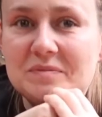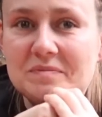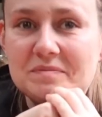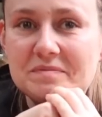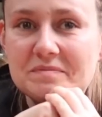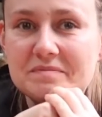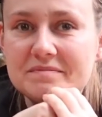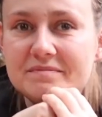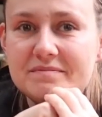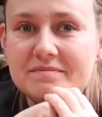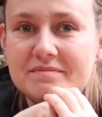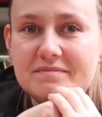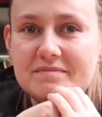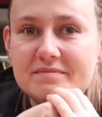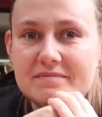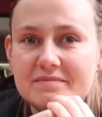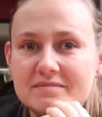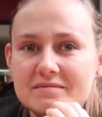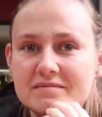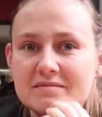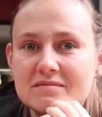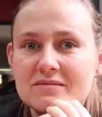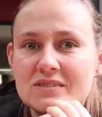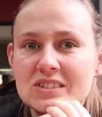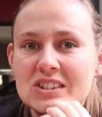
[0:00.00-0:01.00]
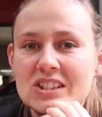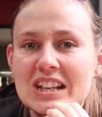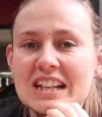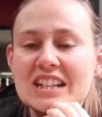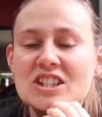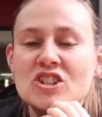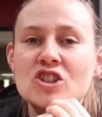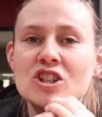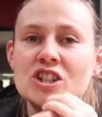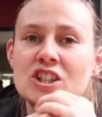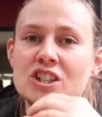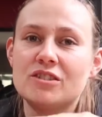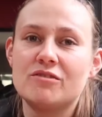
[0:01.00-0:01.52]
So
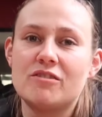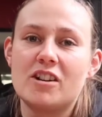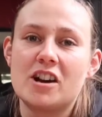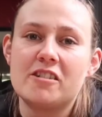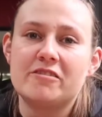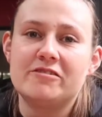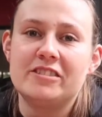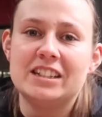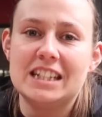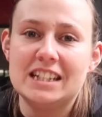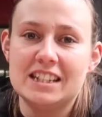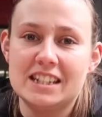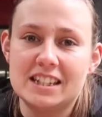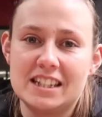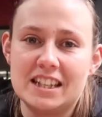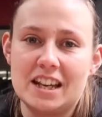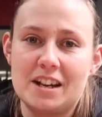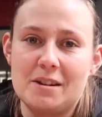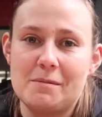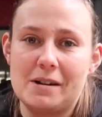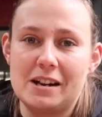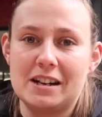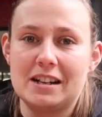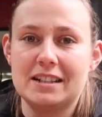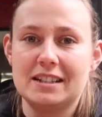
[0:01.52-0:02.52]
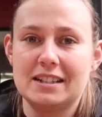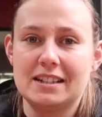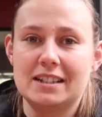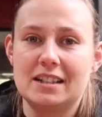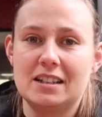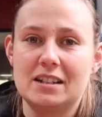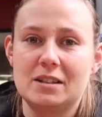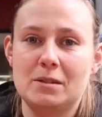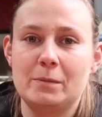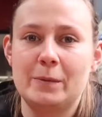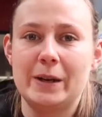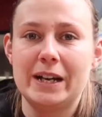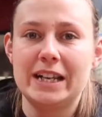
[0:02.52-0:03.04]
that's just the rafting, so
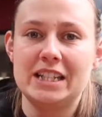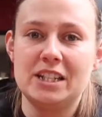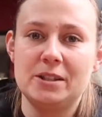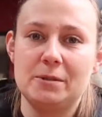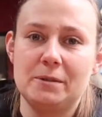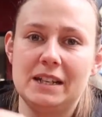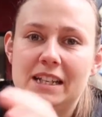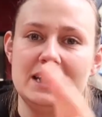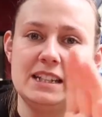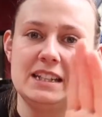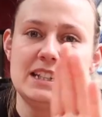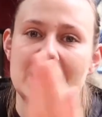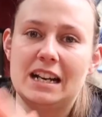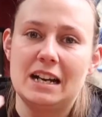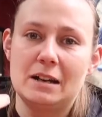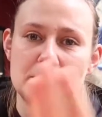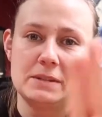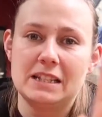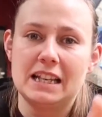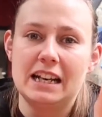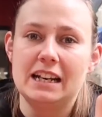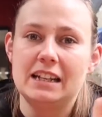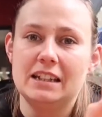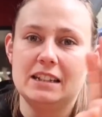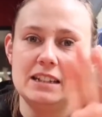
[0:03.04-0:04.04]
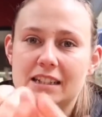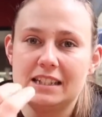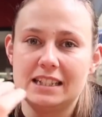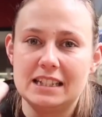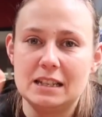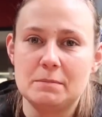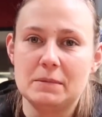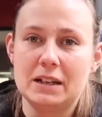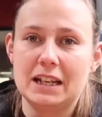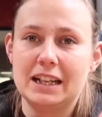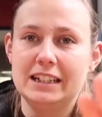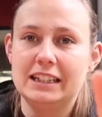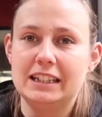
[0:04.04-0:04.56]
whereas we're doing the abseiling, the
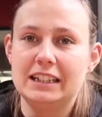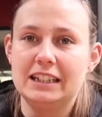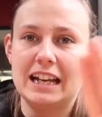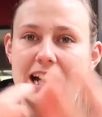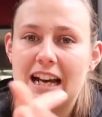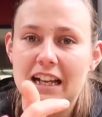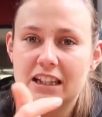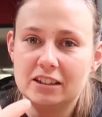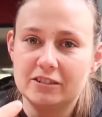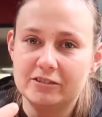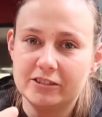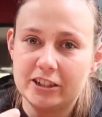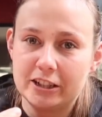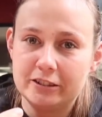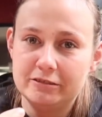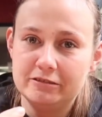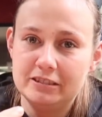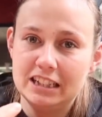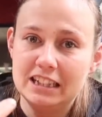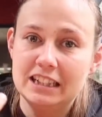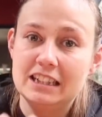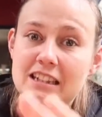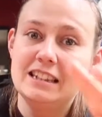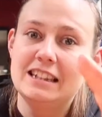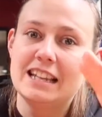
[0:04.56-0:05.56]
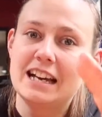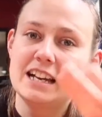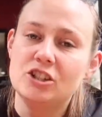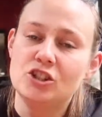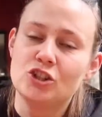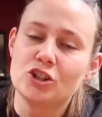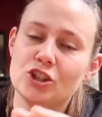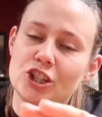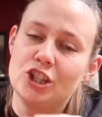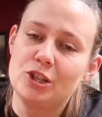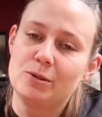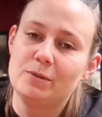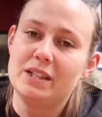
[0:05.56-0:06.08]
ziplining and the rafting, they're
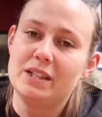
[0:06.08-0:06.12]
just